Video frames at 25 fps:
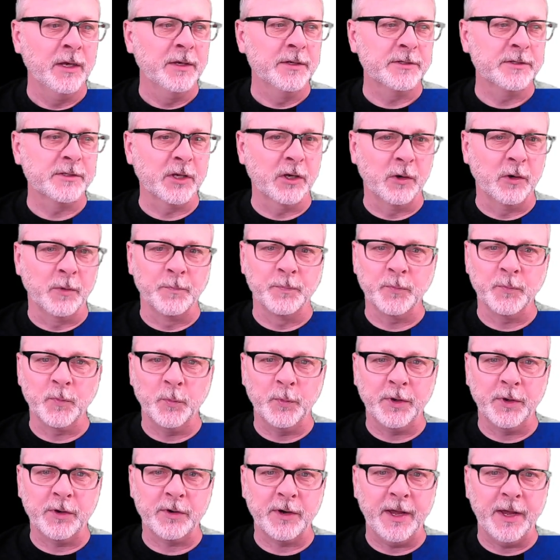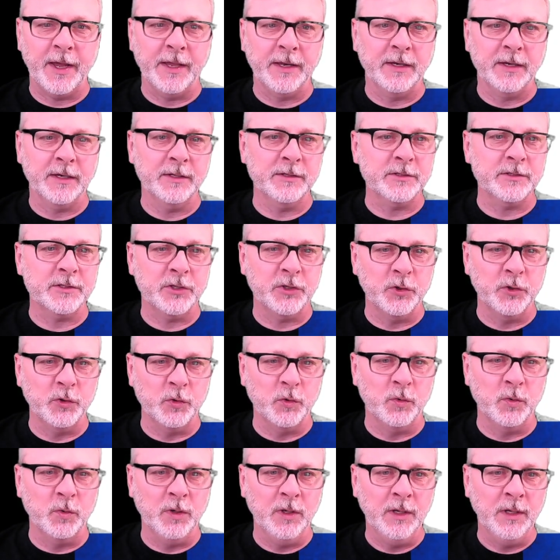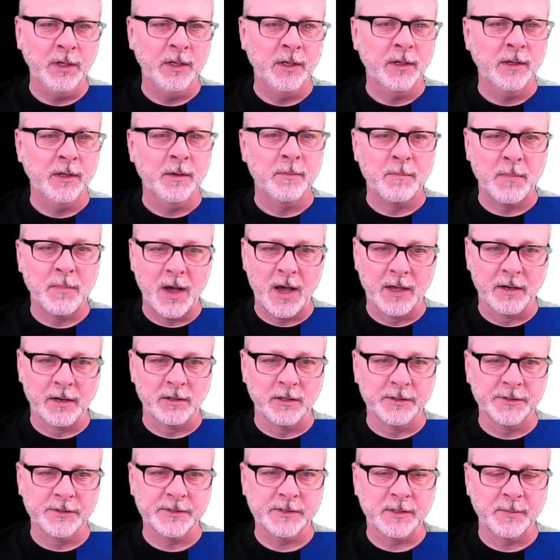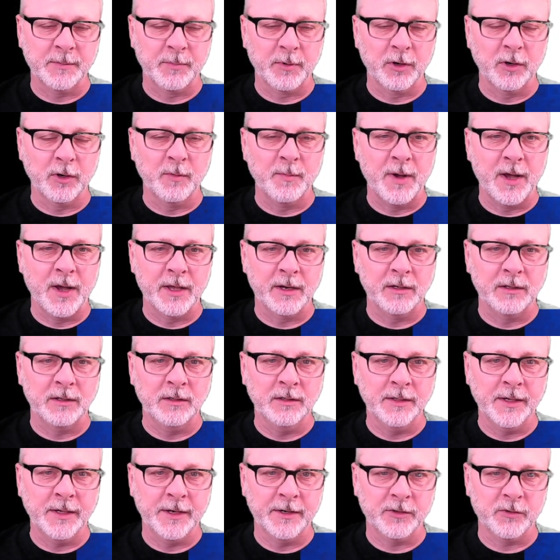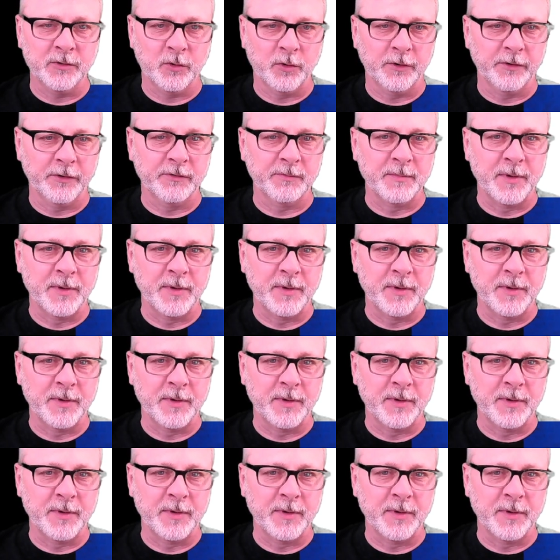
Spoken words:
So we create two models, a burrow model and a tortoise